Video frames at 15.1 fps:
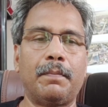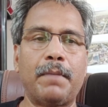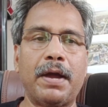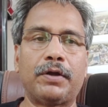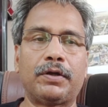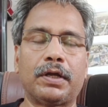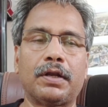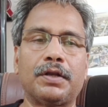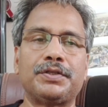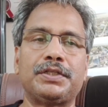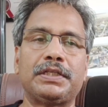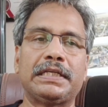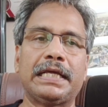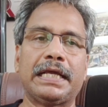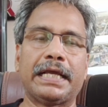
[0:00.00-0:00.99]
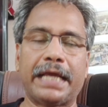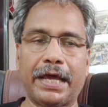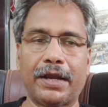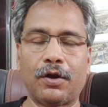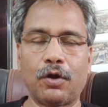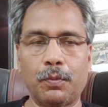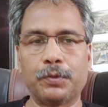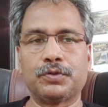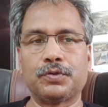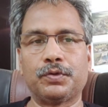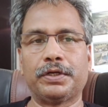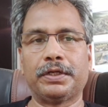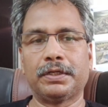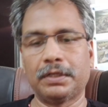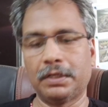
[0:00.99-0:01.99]
biotechnology career
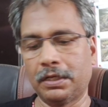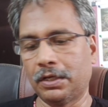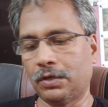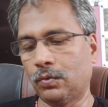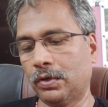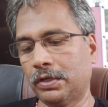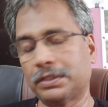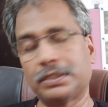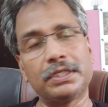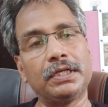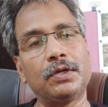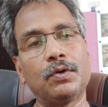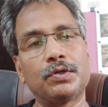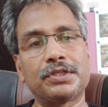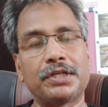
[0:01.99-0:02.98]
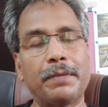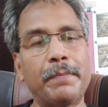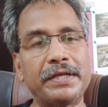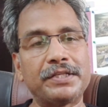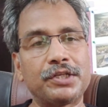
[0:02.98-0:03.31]
opportunity. We will see step by